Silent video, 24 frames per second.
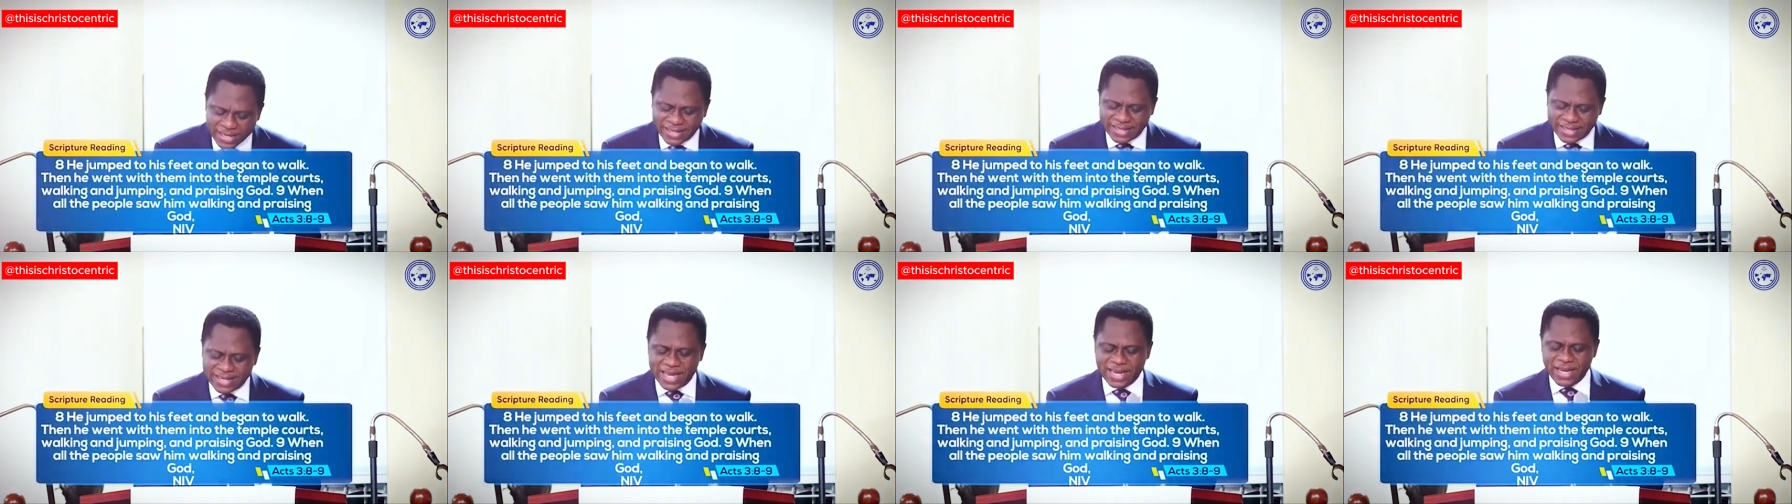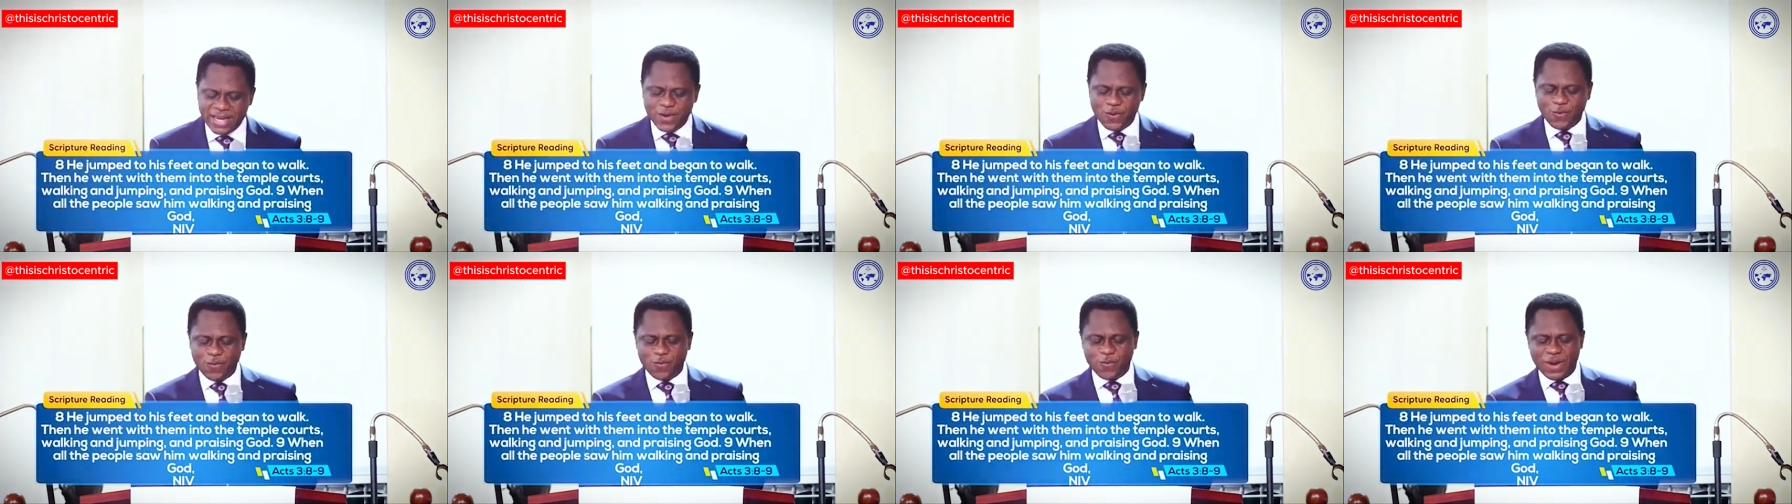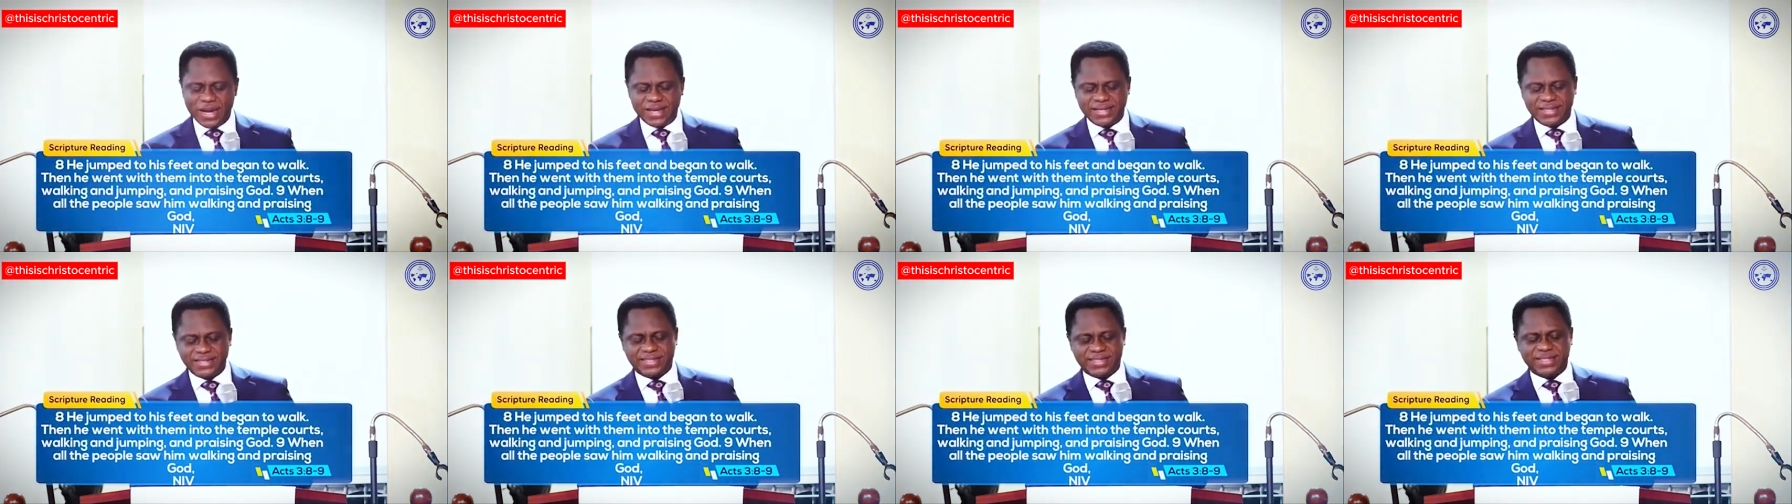Then he
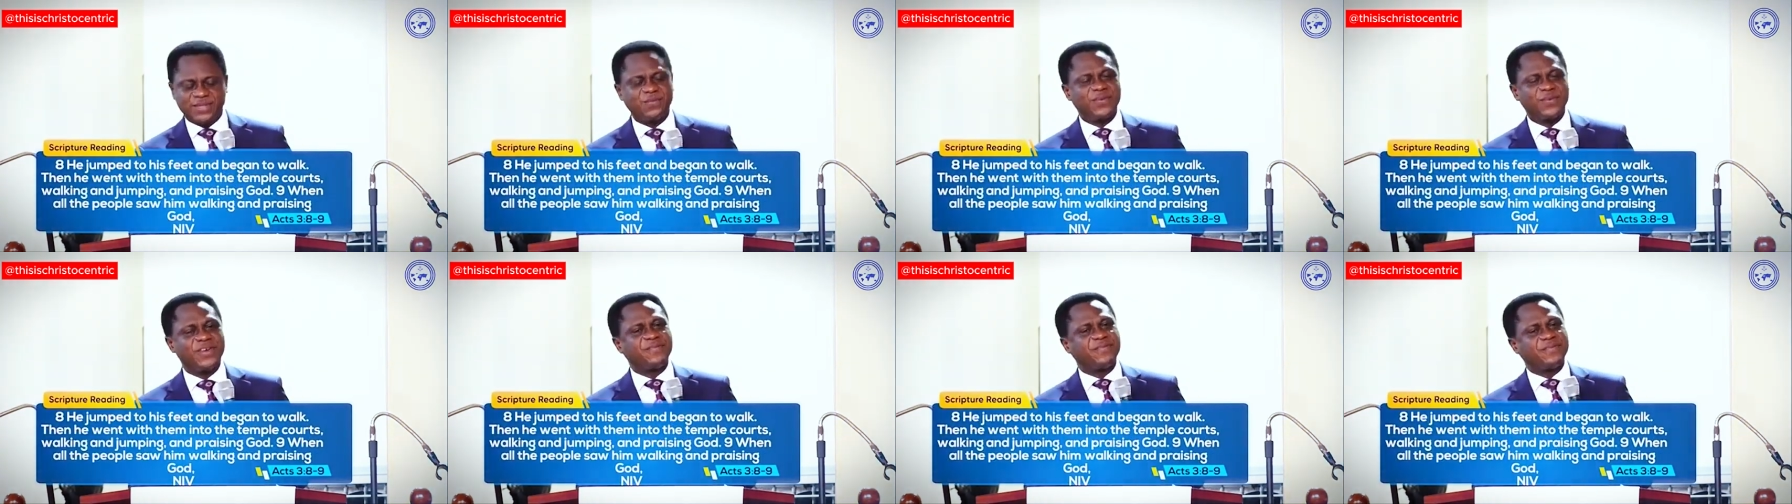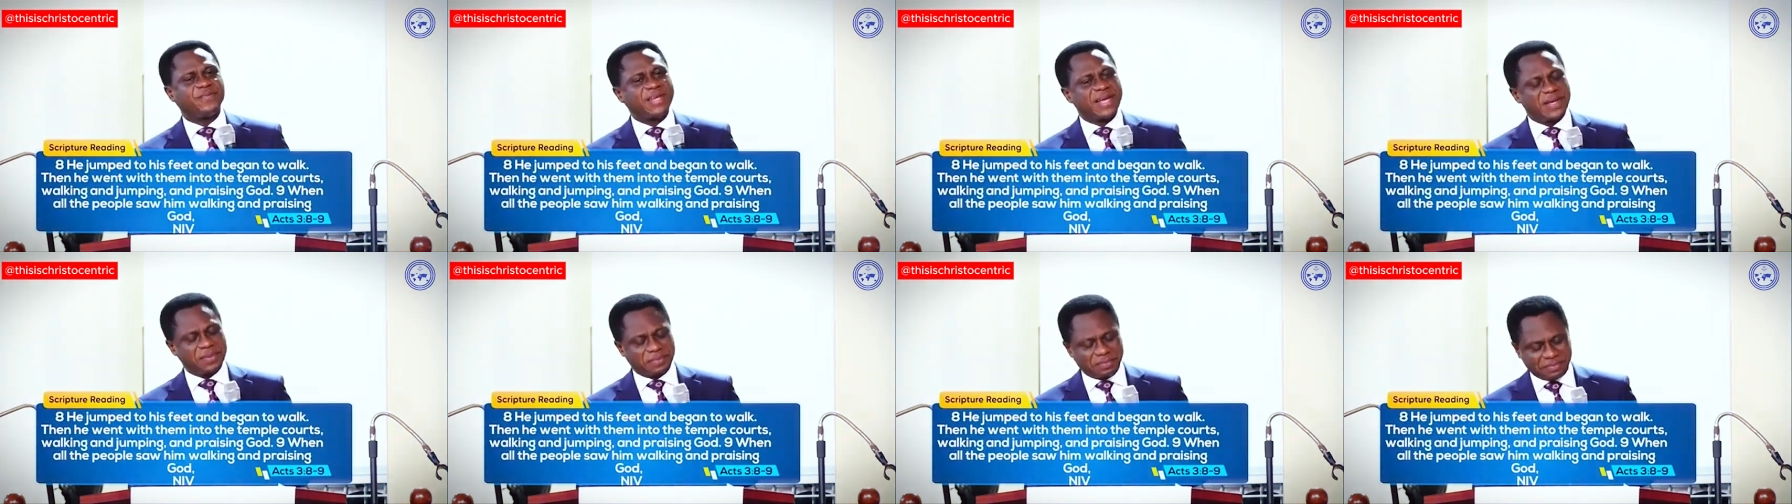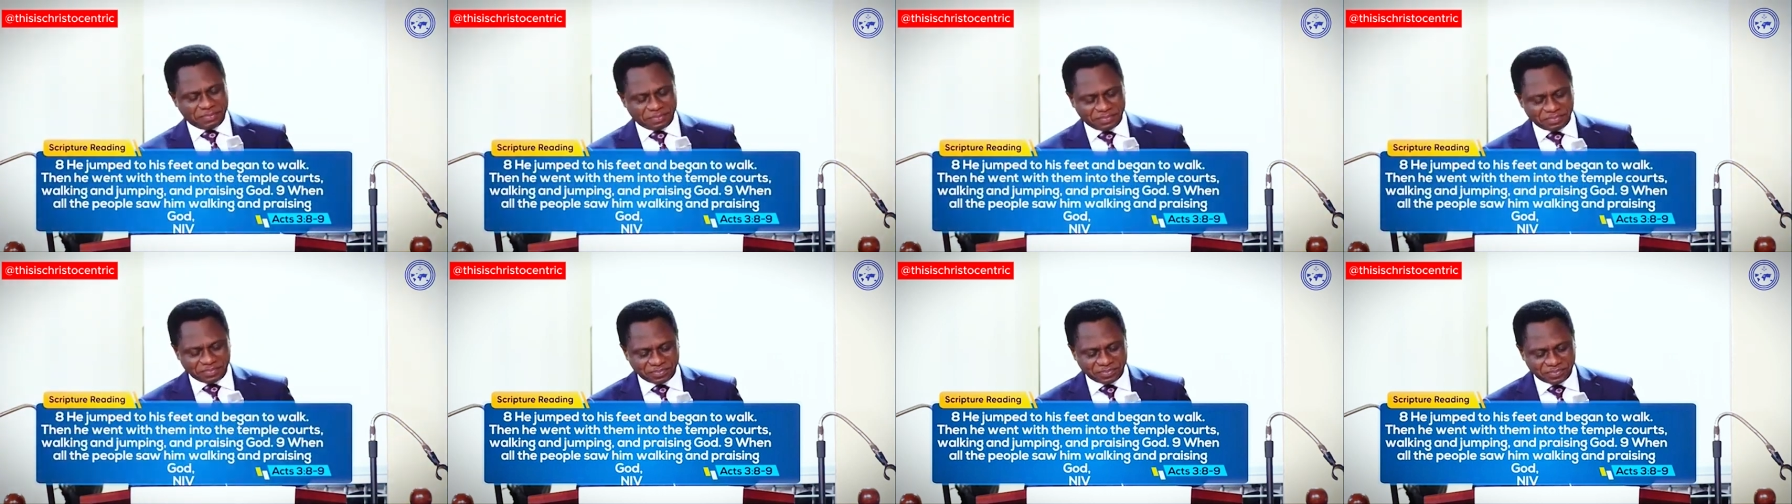went with
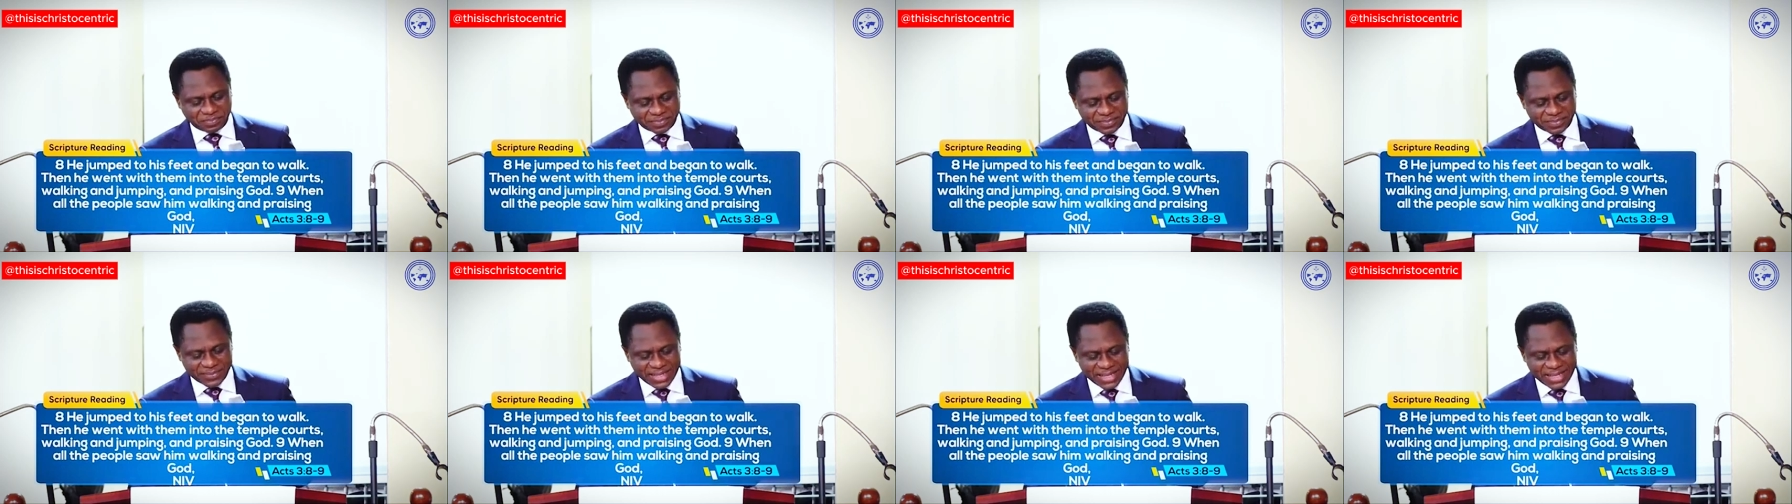them